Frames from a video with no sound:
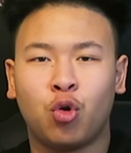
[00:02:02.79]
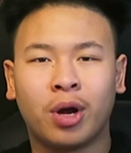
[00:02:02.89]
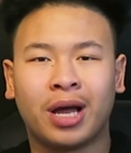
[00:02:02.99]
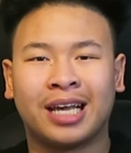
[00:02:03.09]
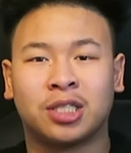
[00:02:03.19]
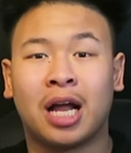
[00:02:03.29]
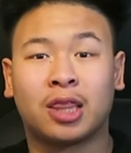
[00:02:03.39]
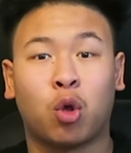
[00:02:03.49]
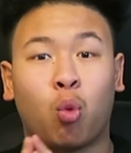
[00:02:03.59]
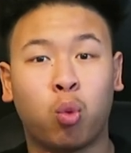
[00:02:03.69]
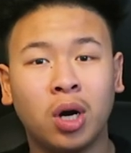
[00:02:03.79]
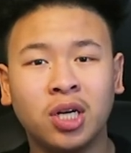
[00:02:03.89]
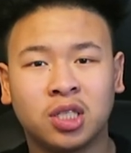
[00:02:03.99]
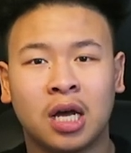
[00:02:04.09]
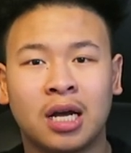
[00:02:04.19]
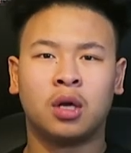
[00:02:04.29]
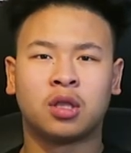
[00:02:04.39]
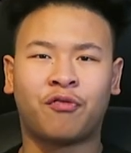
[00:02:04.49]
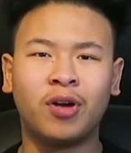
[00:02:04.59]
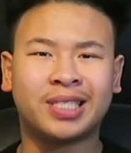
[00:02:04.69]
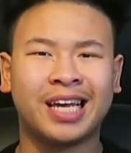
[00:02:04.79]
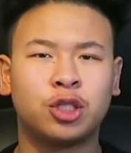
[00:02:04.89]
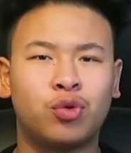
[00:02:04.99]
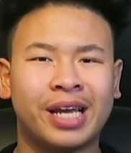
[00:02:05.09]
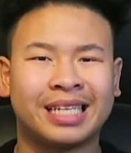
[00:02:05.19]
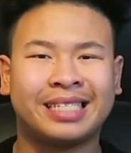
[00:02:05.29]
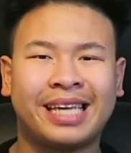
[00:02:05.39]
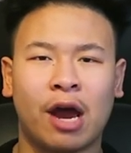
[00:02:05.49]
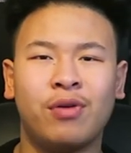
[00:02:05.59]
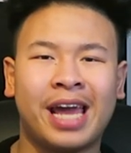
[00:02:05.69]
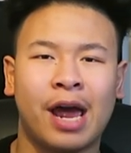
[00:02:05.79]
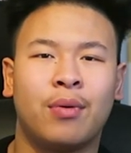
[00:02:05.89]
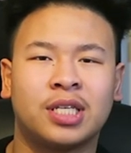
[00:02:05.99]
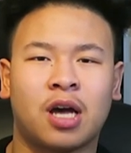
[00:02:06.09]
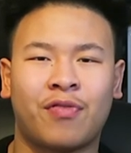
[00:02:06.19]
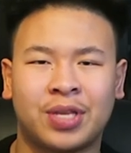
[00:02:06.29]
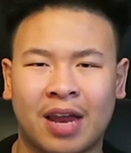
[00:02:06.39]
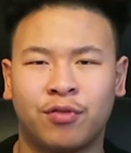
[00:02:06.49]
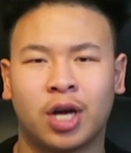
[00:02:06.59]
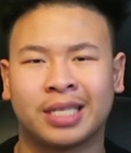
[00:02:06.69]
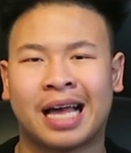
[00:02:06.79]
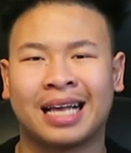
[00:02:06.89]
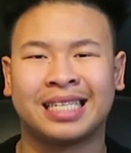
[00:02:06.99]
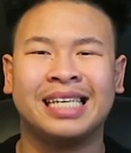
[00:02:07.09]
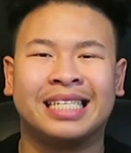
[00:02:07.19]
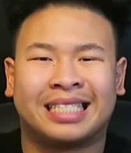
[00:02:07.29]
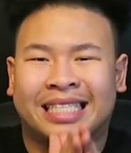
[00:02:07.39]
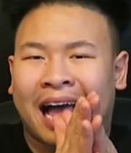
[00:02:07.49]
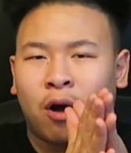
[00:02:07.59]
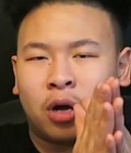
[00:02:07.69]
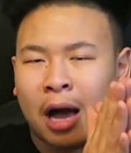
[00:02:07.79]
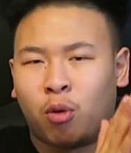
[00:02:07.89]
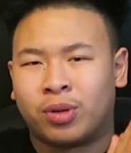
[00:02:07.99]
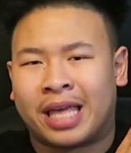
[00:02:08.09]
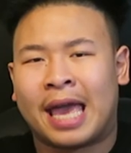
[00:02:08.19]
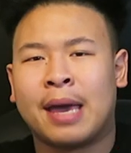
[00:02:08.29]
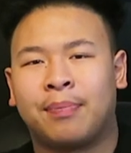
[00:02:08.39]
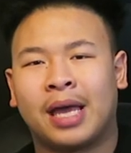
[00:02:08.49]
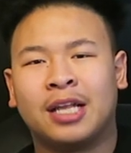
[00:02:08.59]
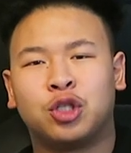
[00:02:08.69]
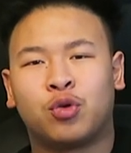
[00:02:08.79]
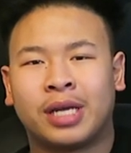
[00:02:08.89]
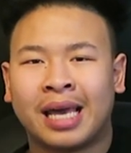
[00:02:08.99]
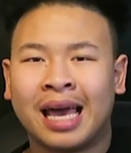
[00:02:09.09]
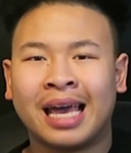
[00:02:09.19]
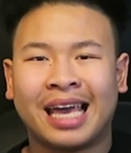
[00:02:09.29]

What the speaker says: you know what, guys, not the worst. The first injury is Gary Harris of the Denver Nuggets, guys. He is now out with a hip injury.